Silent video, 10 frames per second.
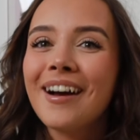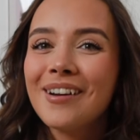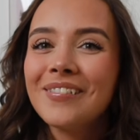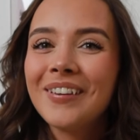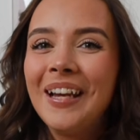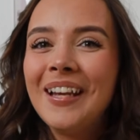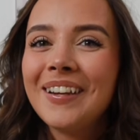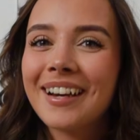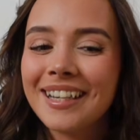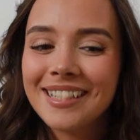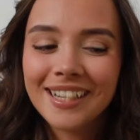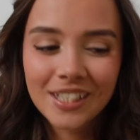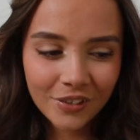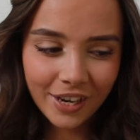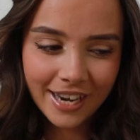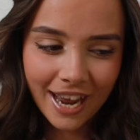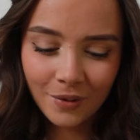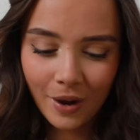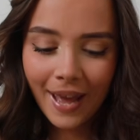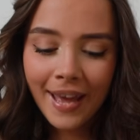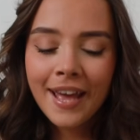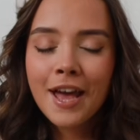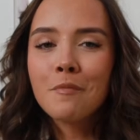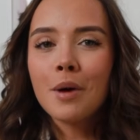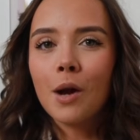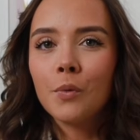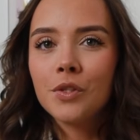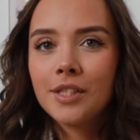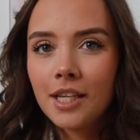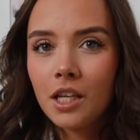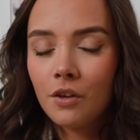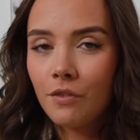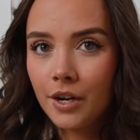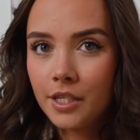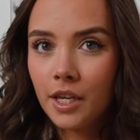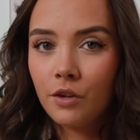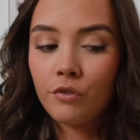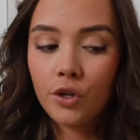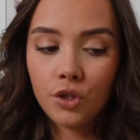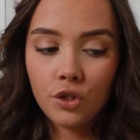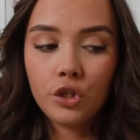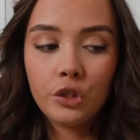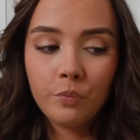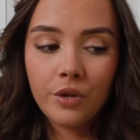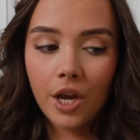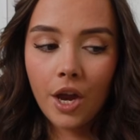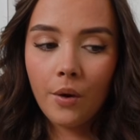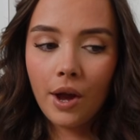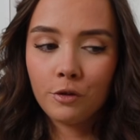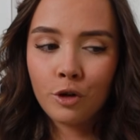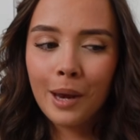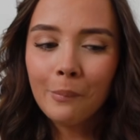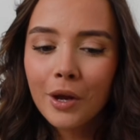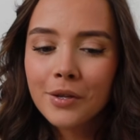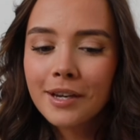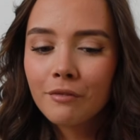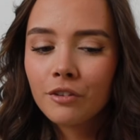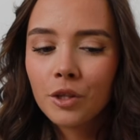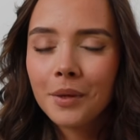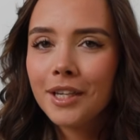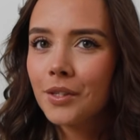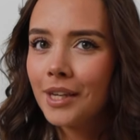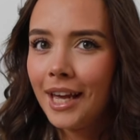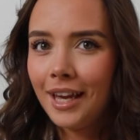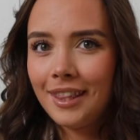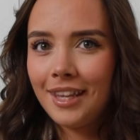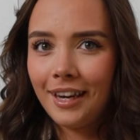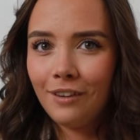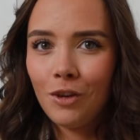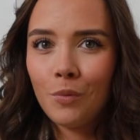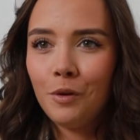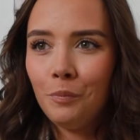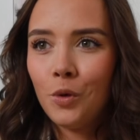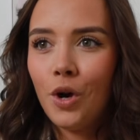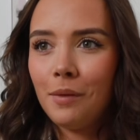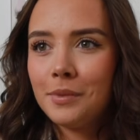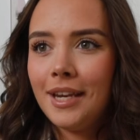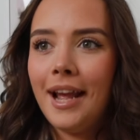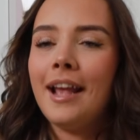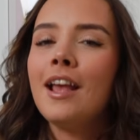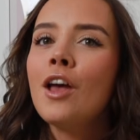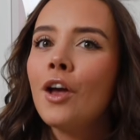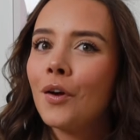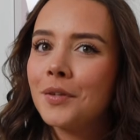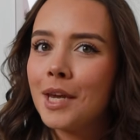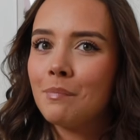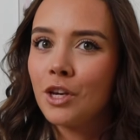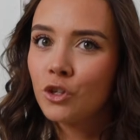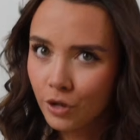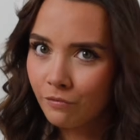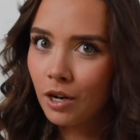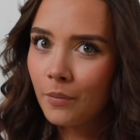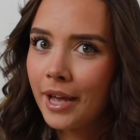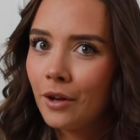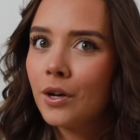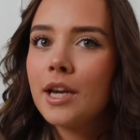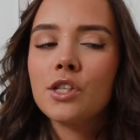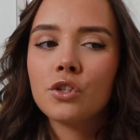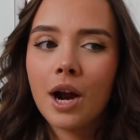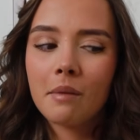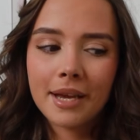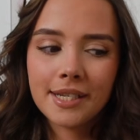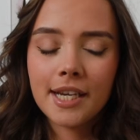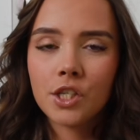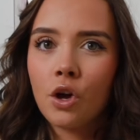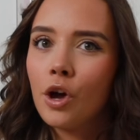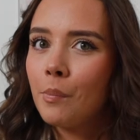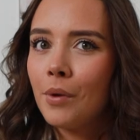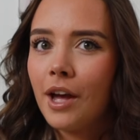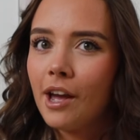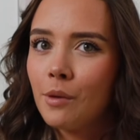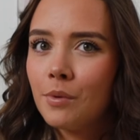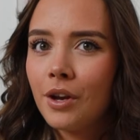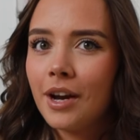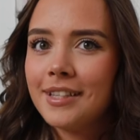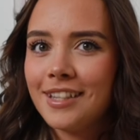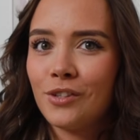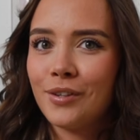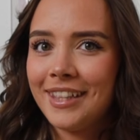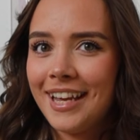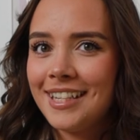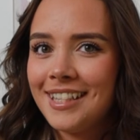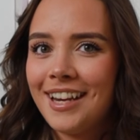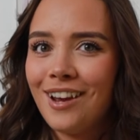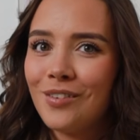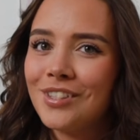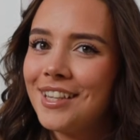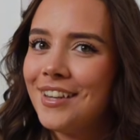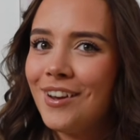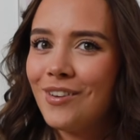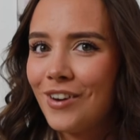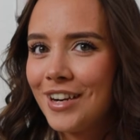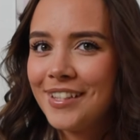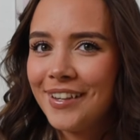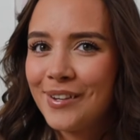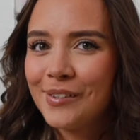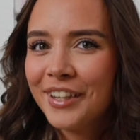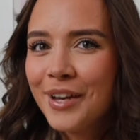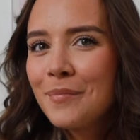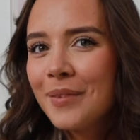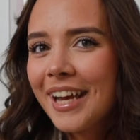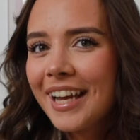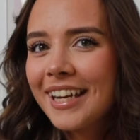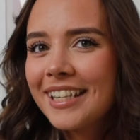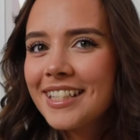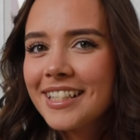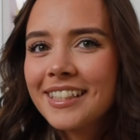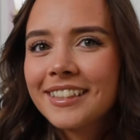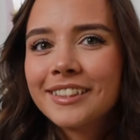hopefully you guys enjoyed anyway. But I will see you very soon for a new YouTube video. I try and post every few weeks on here, and then if you want more up-to-date content, make sure you're following on Instagram and TikTok. But I hope you guys enjoyed this and I will see you very soon. Bye guys.